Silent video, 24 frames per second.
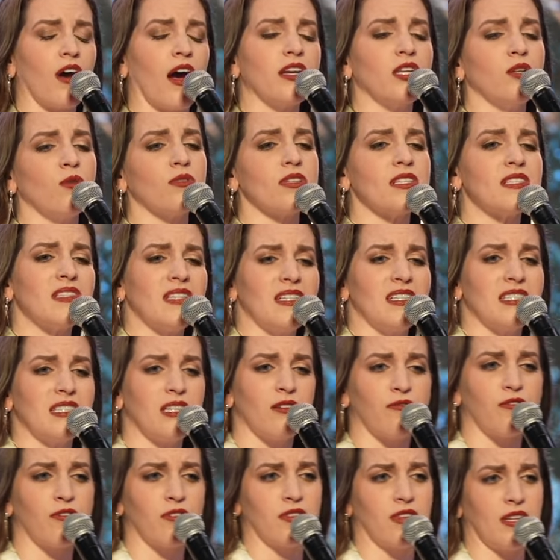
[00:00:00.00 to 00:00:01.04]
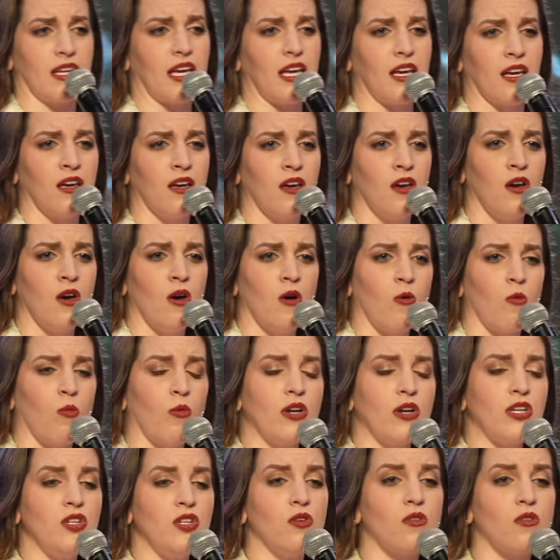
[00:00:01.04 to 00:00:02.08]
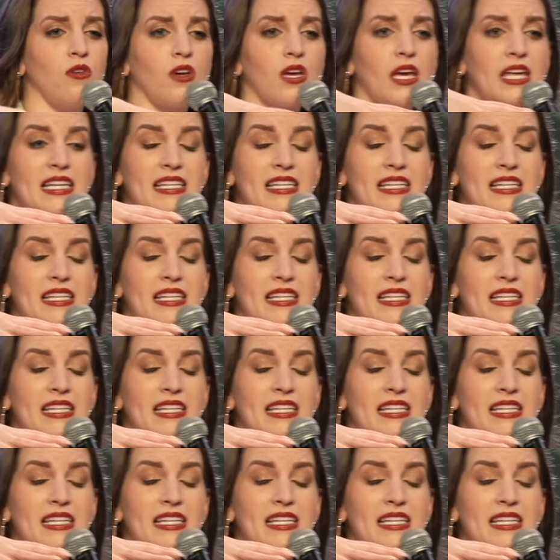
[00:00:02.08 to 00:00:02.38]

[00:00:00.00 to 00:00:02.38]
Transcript: of God. You will see it differently when you